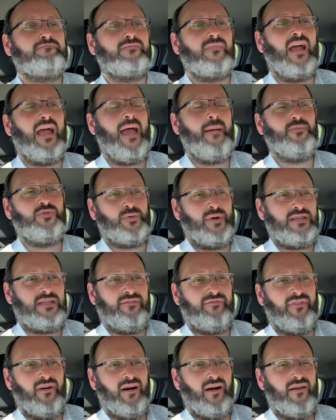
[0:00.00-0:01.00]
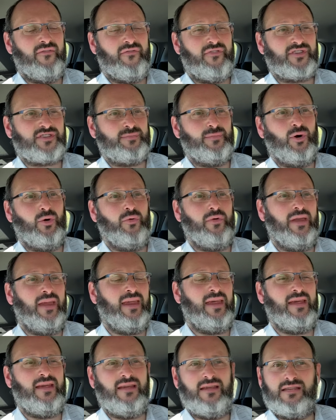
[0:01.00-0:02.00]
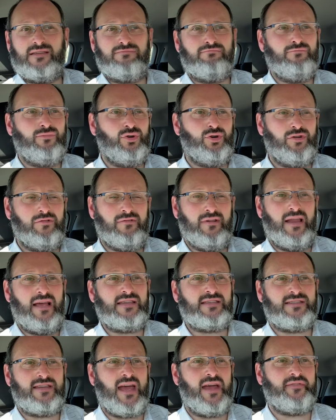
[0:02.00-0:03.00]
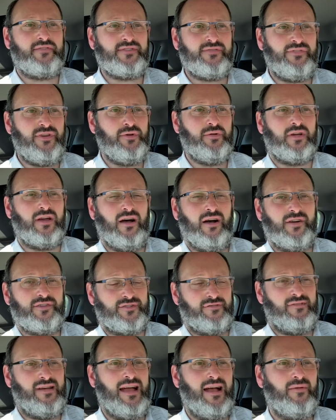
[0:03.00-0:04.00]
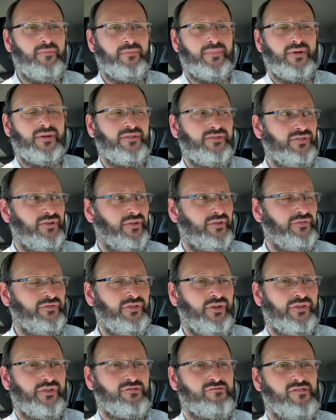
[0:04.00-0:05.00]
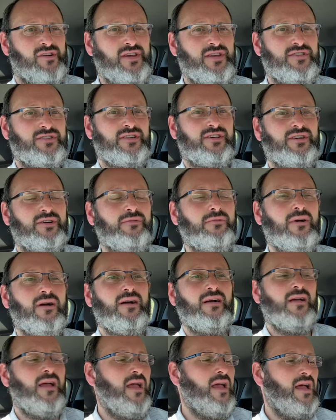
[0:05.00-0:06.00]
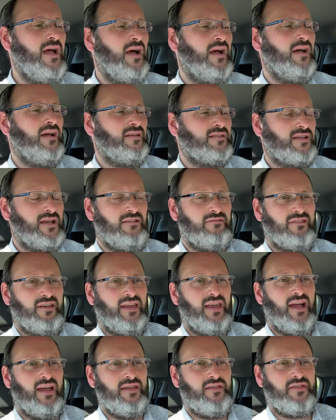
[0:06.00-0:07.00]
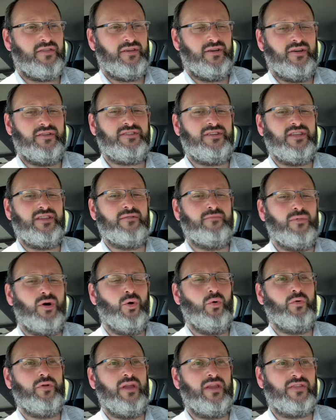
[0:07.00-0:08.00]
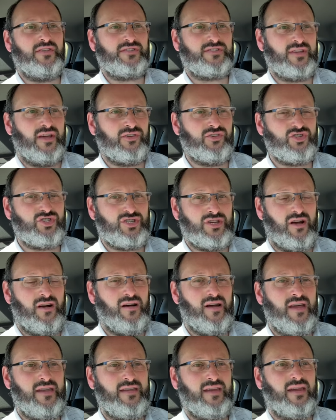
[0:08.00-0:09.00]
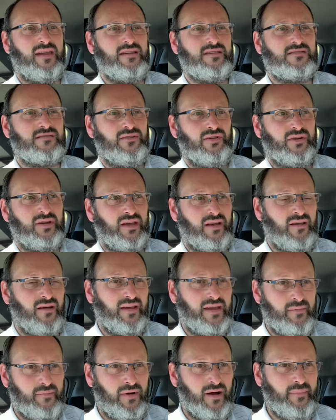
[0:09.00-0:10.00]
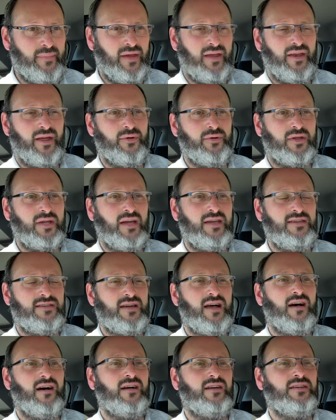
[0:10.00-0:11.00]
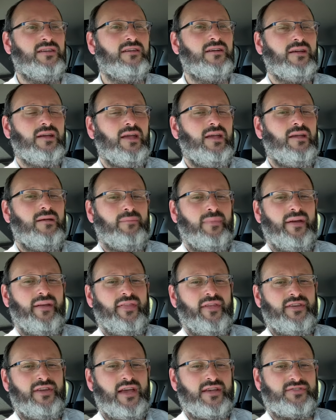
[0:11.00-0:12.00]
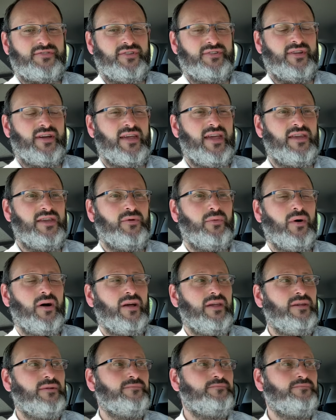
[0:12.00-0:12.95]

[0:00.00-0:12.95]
M25 this morning is more or less dead. There's a few cars around, but not a great deal. It's currently 8:30 in the morning. The sun's shining. It's looking like it might be an okay day. Better than yesterday, anyway.